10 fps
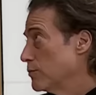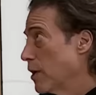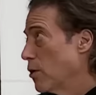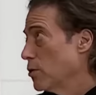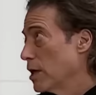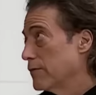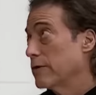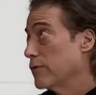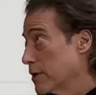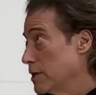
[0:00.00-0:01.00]
you my whole
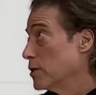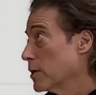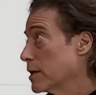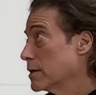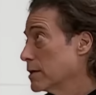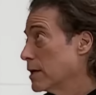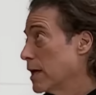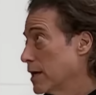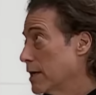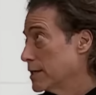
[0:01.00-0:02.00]
life, I'd fucking, you know what?
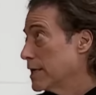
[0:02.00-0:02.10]
I'd